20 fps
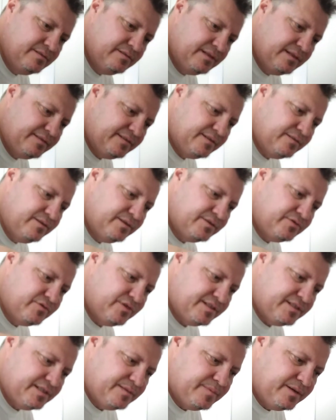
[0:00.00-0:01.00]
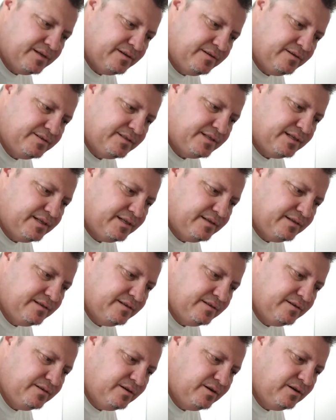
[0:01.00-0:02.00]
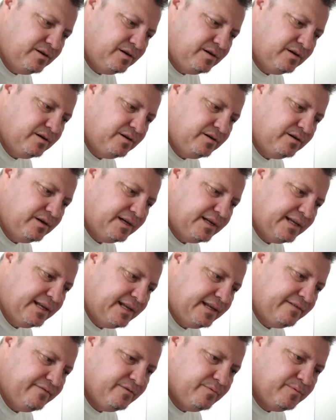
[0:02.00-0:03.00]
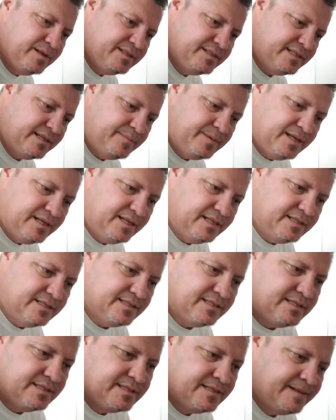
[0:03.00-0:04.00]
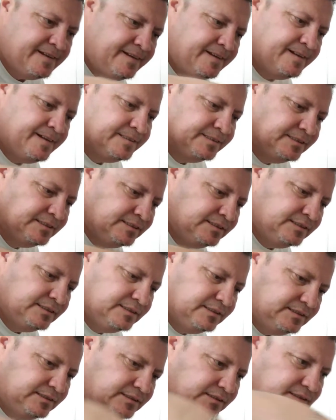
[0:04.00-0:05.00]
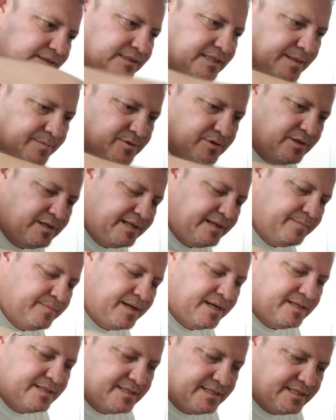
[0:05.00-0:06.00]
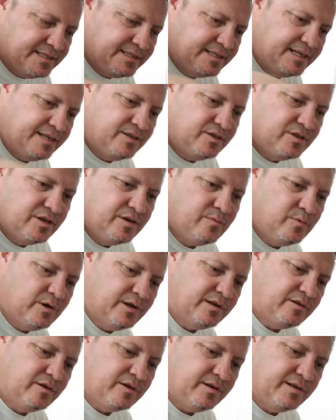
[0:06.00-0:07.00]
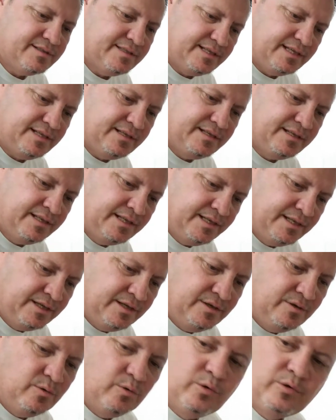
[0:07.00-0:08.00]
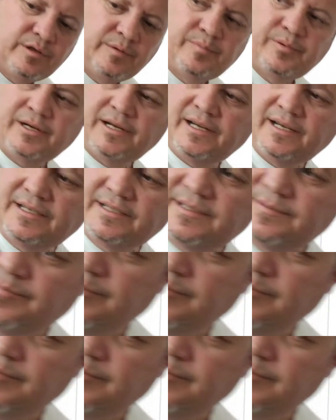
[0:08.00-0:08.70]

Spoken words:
Nothing like truss tomatoes. I love it when summer hits. It's absolutely amazing. And you know what? Like I said, all the products